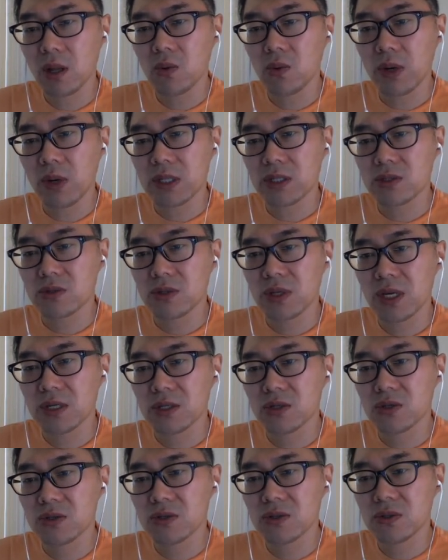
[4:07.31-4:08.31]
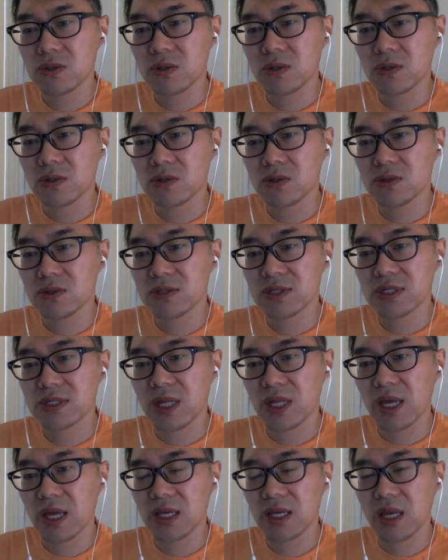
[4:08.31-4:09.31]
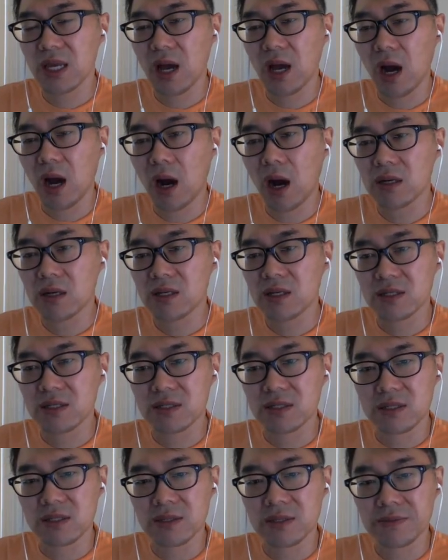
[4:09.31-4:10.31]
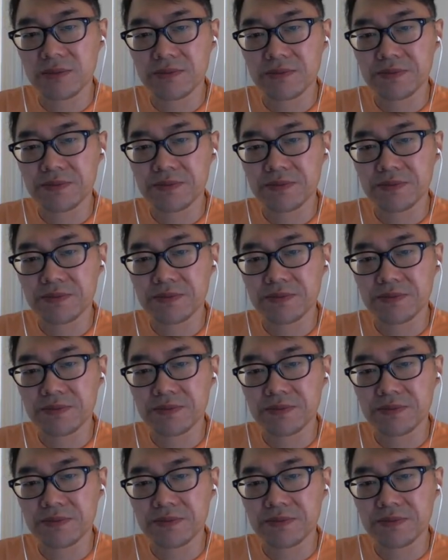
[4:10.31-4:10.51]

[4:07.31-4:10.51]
what you can do, you say artist.